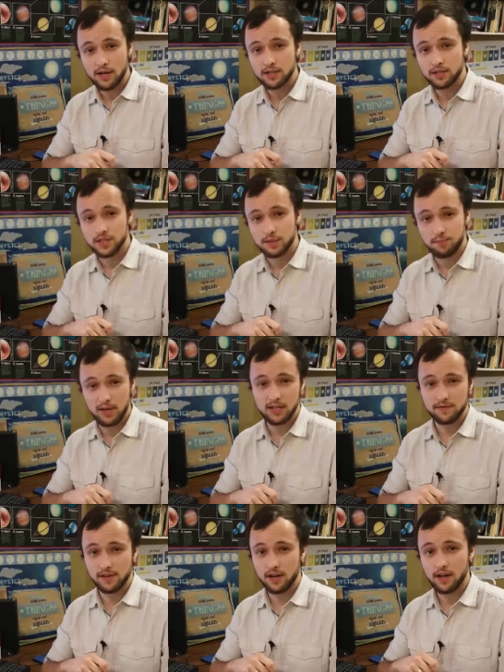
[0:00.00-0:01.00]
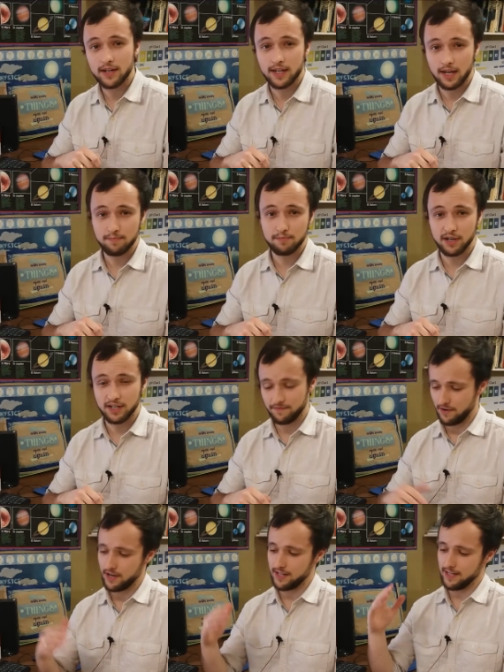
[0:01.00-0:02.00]
measure the speed of the light gate by
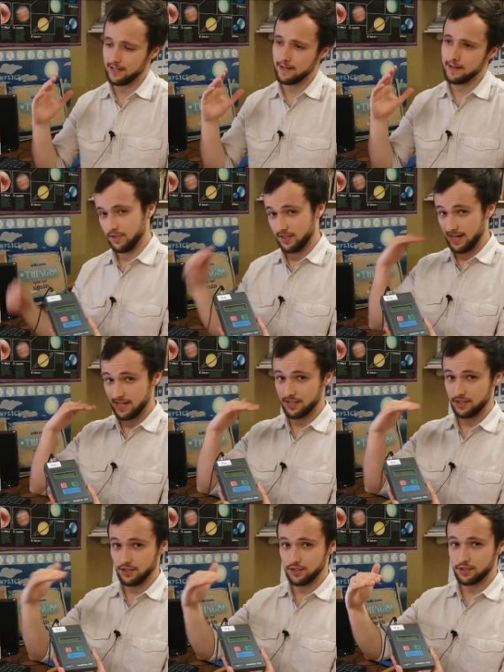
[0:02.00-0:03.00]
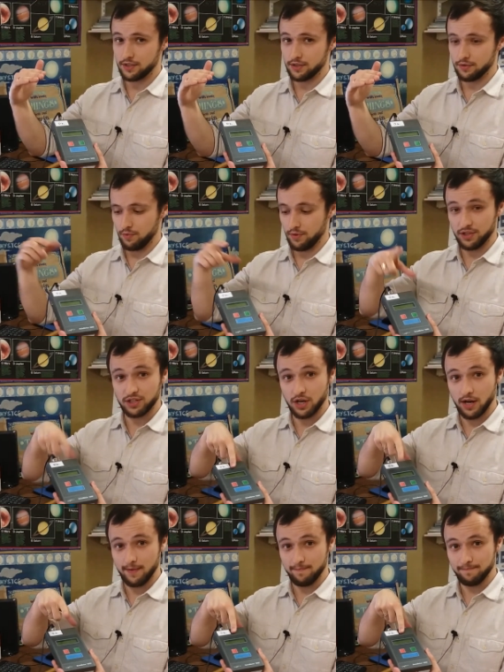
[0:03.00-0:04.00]
dividing the distance with the
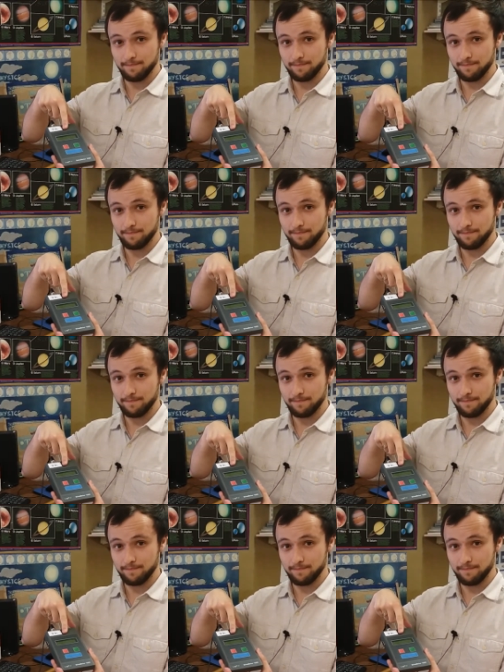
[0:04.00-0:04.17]
time.